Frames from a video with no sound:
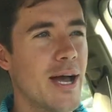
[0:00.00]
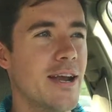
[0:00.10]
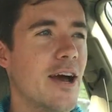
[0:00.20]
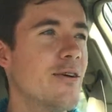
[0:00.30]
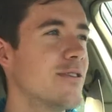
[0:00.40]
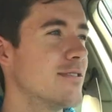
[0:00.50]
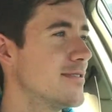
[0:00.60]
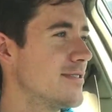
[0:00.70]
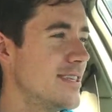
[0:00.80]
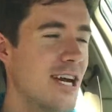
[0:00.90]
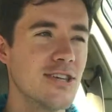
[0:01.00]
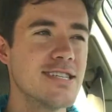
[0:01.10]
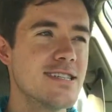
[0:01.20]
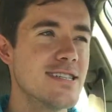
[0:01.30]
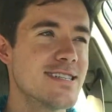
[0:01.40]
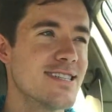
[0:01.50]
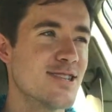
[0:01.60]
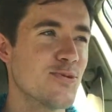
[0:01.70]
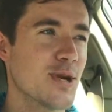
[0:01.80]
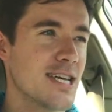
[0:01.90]
I know? This is
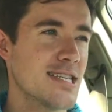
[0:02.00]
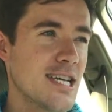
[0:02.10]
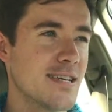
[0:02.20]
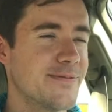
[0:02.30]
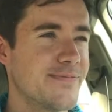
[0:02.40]
just what I see.